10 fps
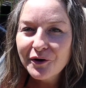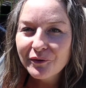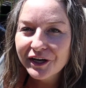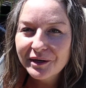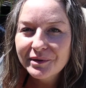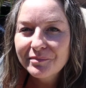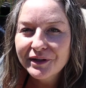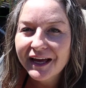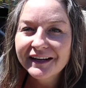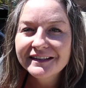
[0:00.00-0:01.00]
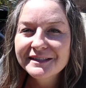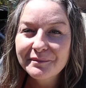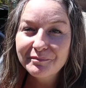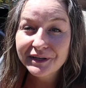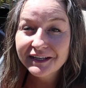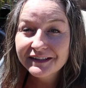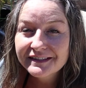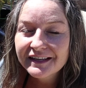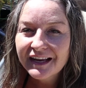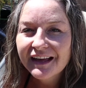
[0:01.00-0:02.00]
We're going to be planting some
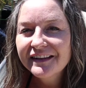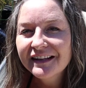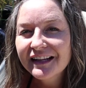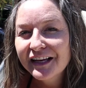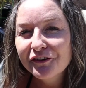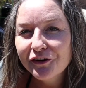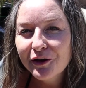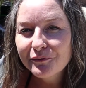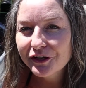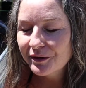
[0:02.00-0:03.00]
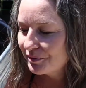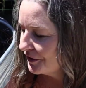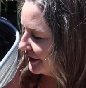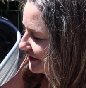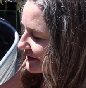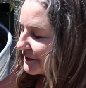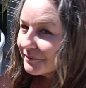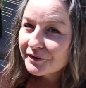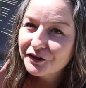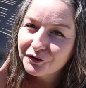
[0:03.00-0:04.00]
beets, and then later on we're going to put in some
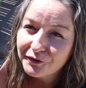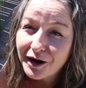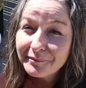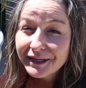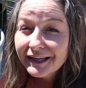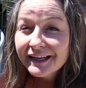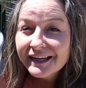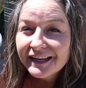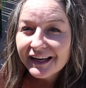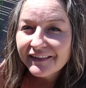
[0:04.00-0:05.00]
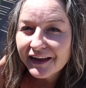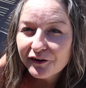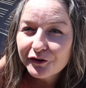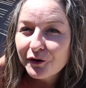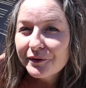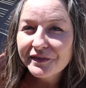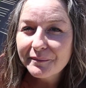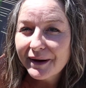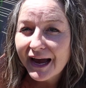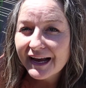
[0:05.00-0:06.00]
kohlrabi, and that'll go in the
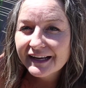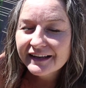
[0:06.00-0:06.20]
back